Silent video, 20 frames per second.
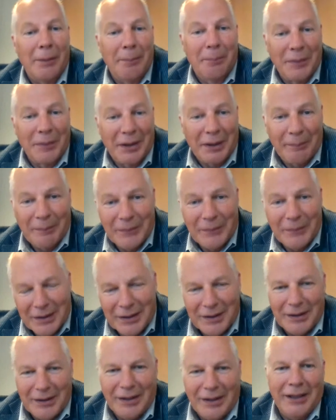me,
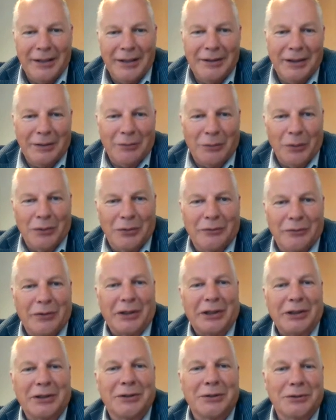and that was a
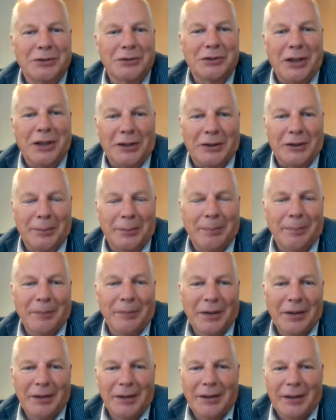very good startup.
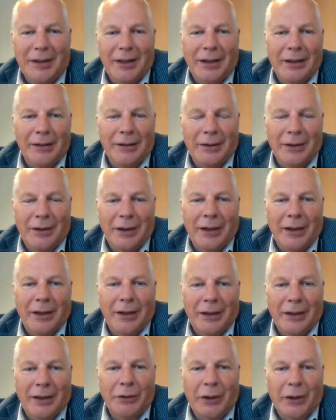And
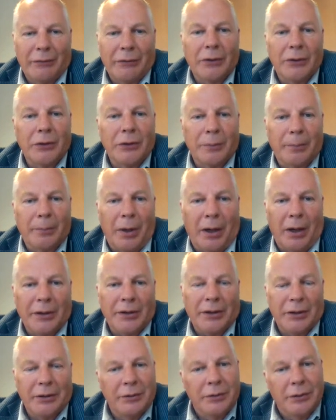if you have a good part
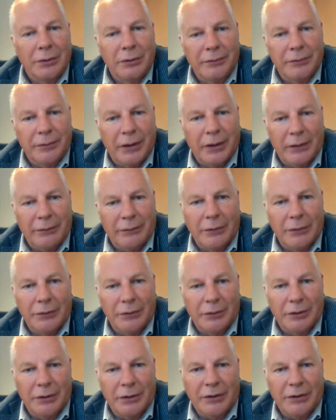and good
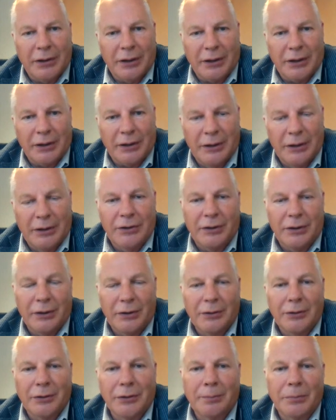techniques and
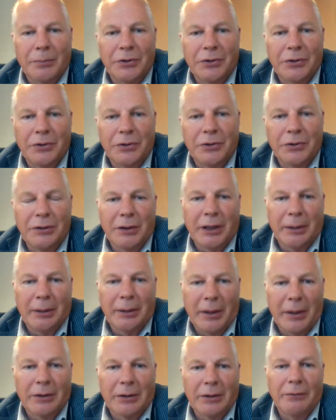a good machine, you can
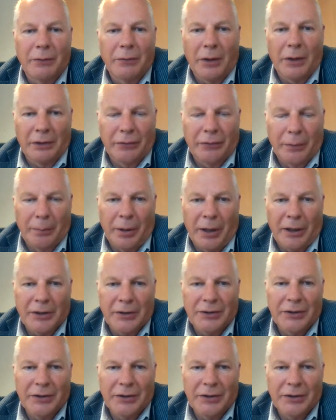make wonderful parts.